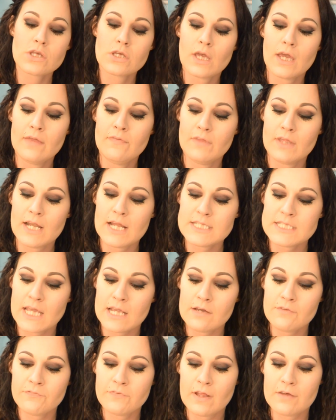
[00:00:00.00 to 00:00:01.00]
And then I
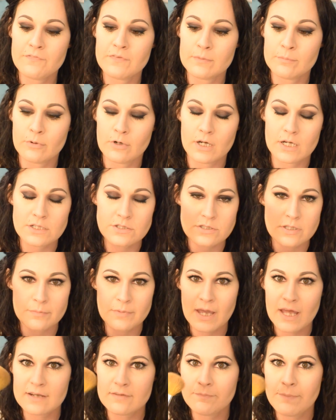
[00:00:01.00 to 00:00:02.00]
take a fluffy brush, some
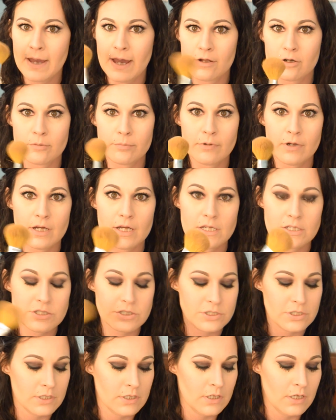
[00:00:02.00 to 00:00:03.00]
kind of powder
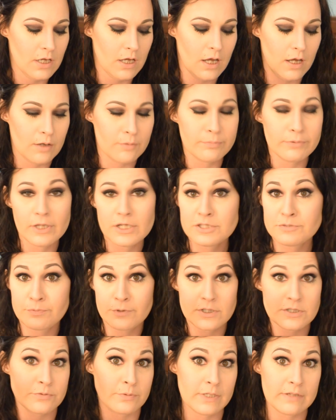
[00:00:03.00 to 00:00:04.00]
brush. A blush
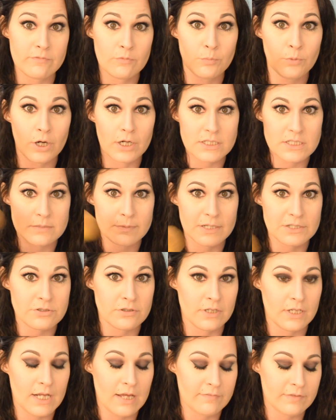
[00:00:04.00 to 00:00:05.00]
brush would even work. Just make sure
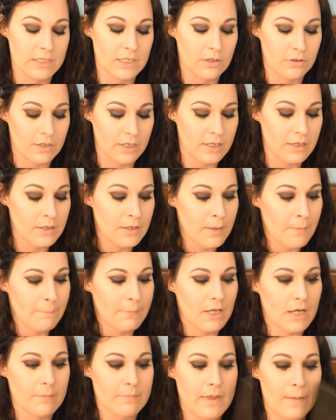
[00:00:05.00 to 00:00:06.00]
it doesn't have anything on it.
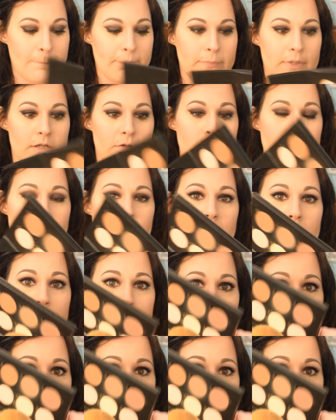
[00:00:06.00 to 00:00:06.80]
Pick up that middle color